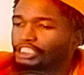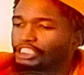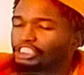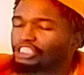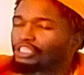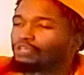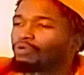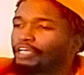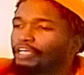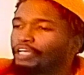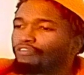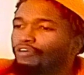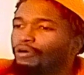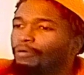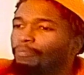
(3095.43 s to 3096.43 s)
away
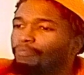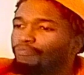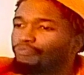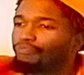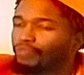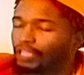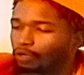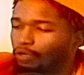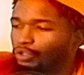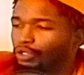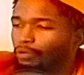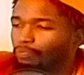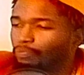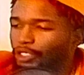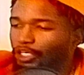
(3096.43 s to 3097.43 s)
from, and we were
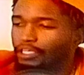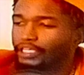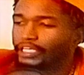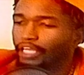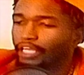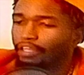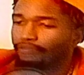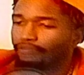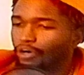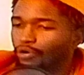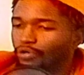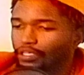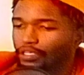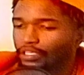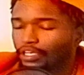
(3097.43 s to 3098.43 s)
here together
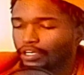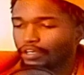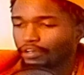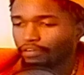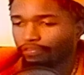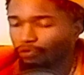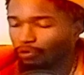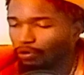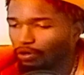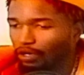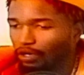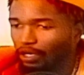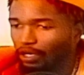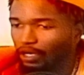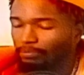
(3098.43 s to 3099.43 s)
voting for
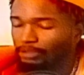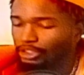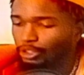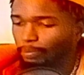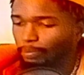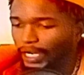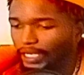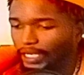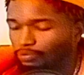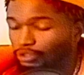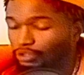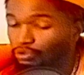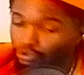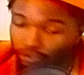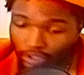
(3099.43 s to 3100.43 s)
Joe Biden, which
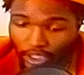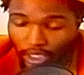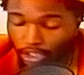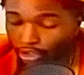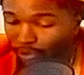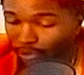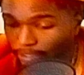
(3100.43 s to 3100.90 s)
was a great